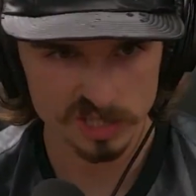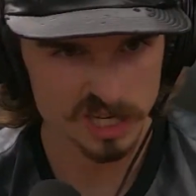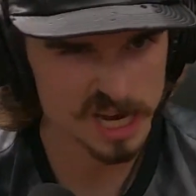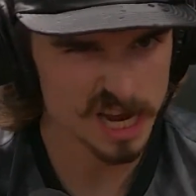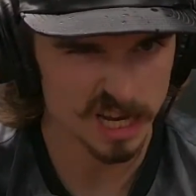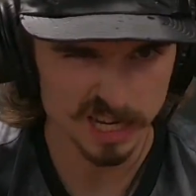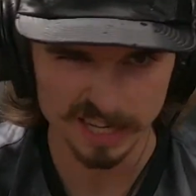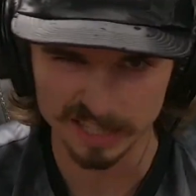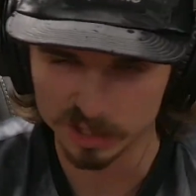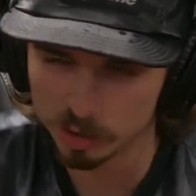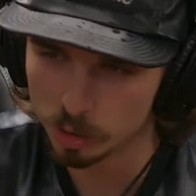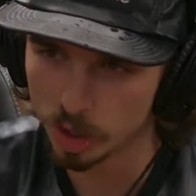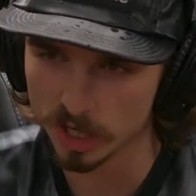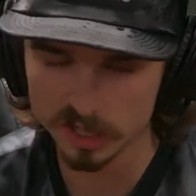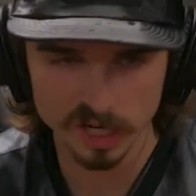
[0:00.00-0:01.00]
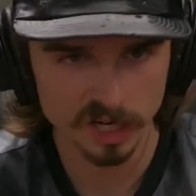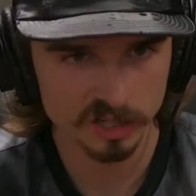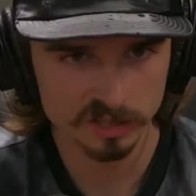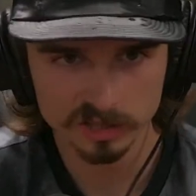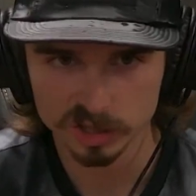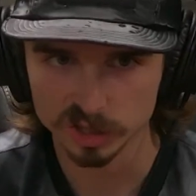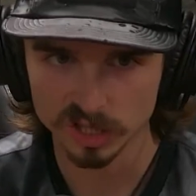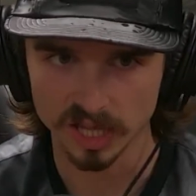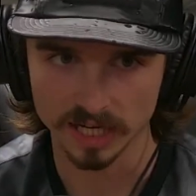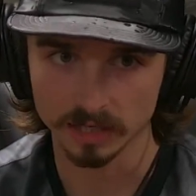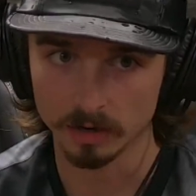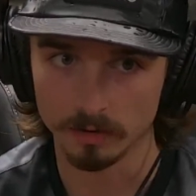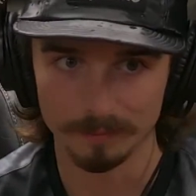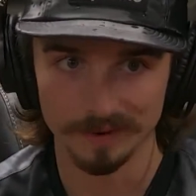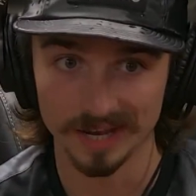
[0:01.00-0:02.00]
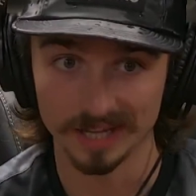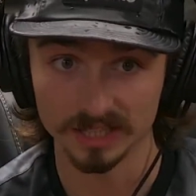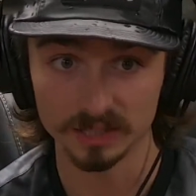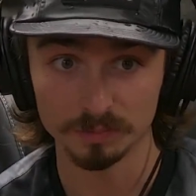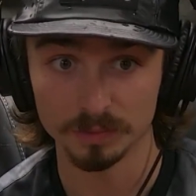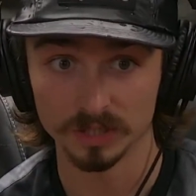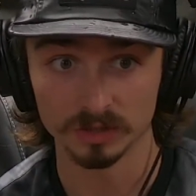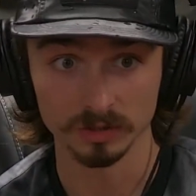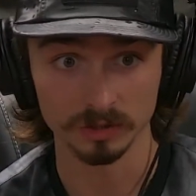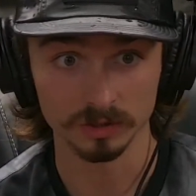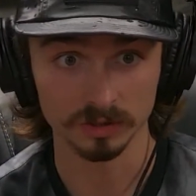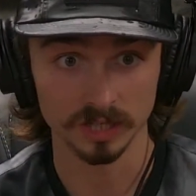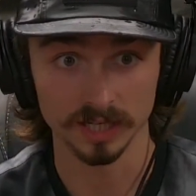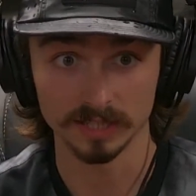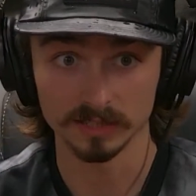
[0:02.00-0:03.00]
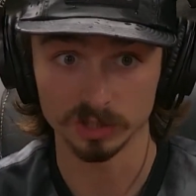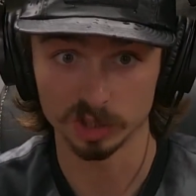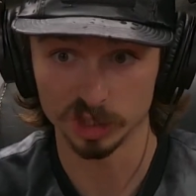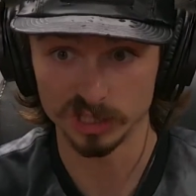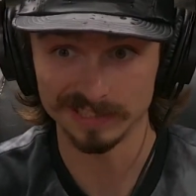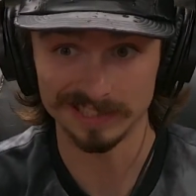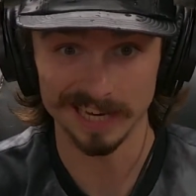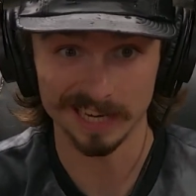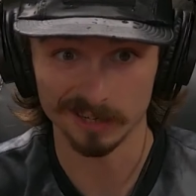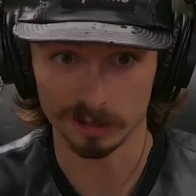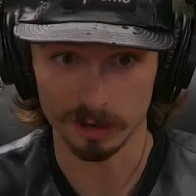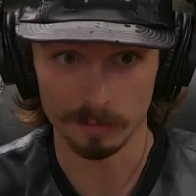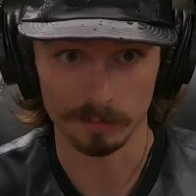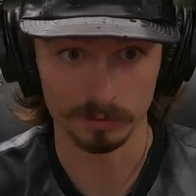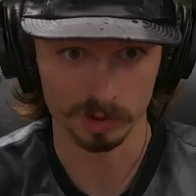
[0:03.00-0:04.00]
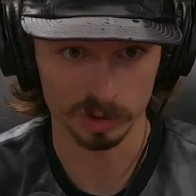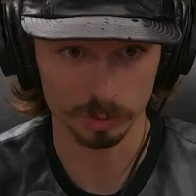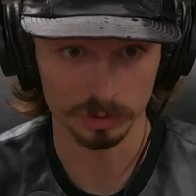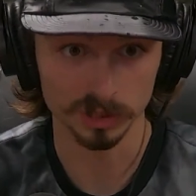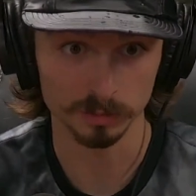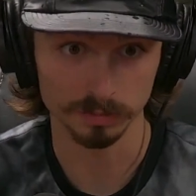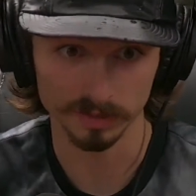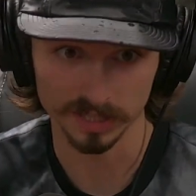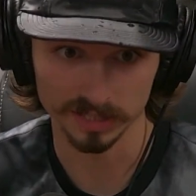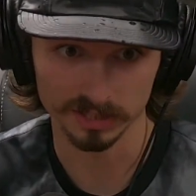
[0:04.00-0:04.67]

Yeah. You look at her and you're like, oh man, this bitch looks like she's taking a couple switchblade